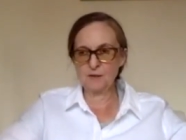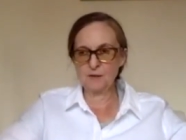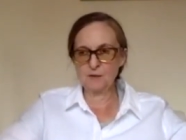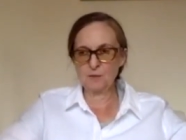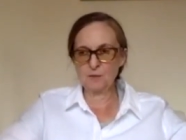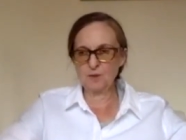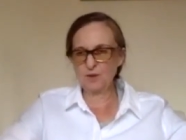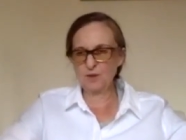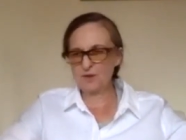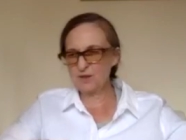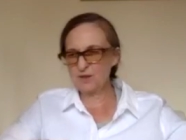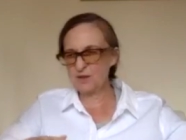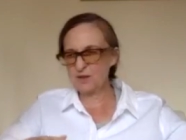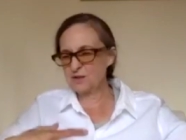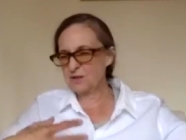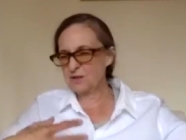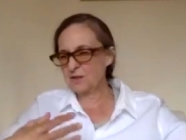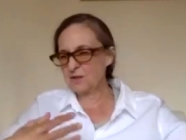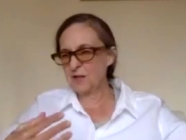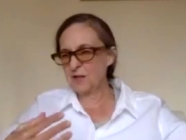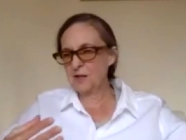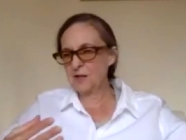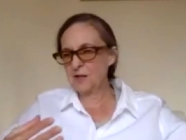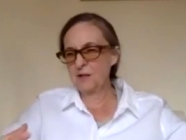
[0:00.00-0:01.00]
Because
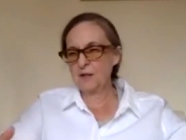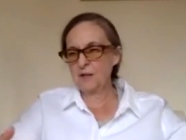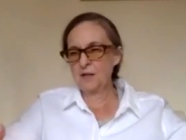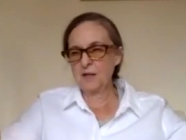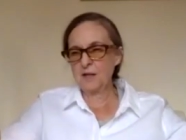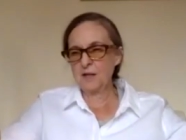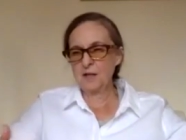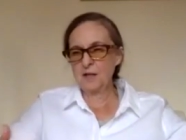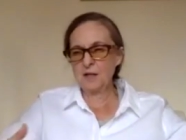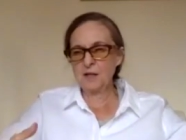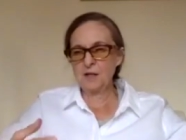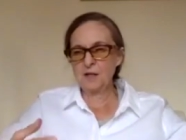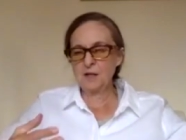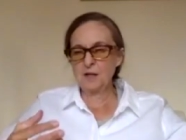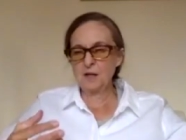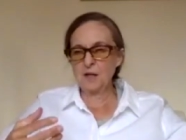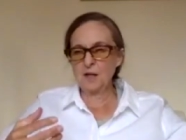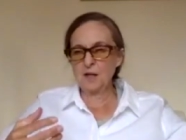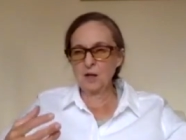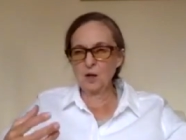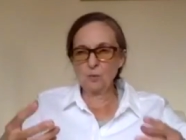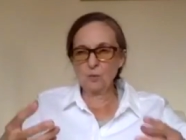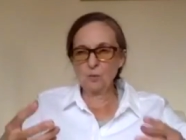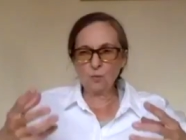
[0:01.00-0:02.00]

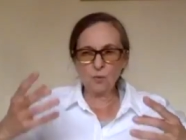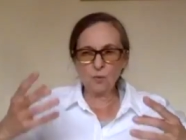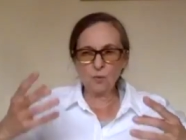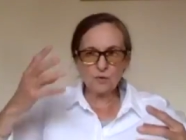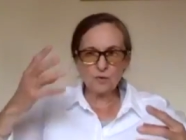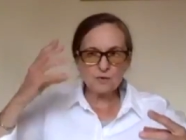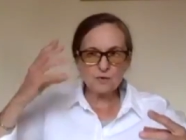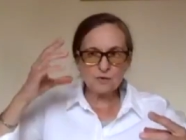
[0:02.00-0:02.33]
I want